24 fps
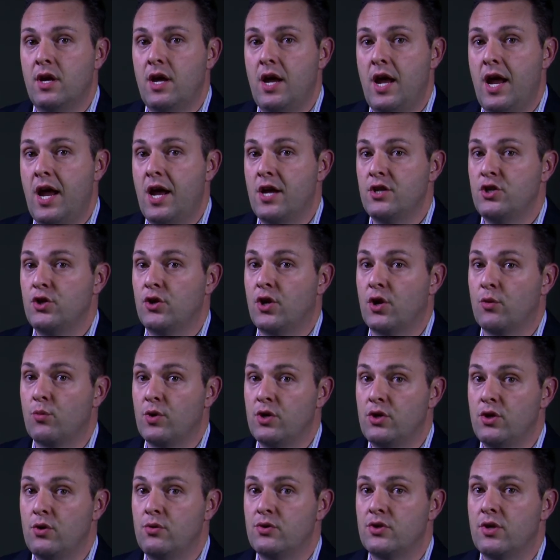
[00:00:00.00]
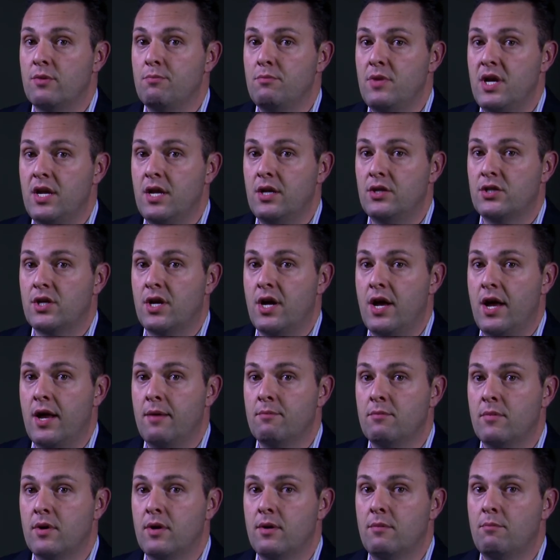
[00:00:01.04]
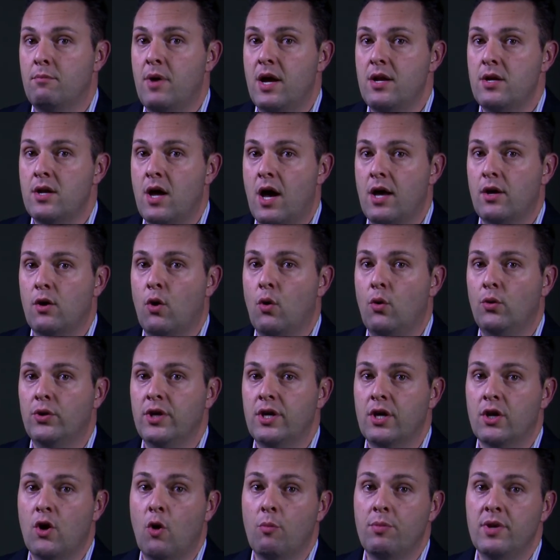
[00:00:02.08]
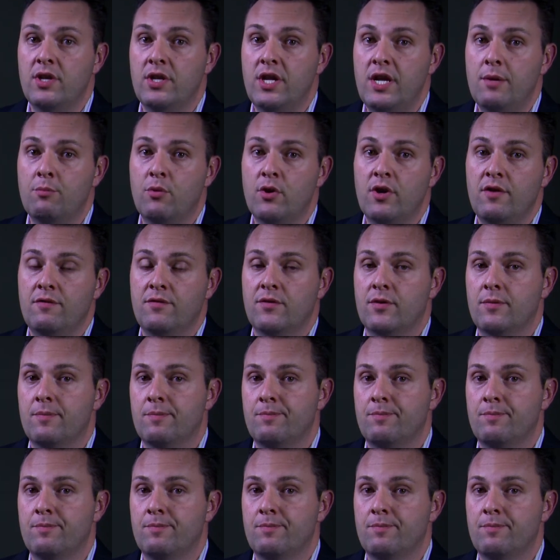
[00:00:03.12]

and you can reduce the meeting time by not holding an open debrief.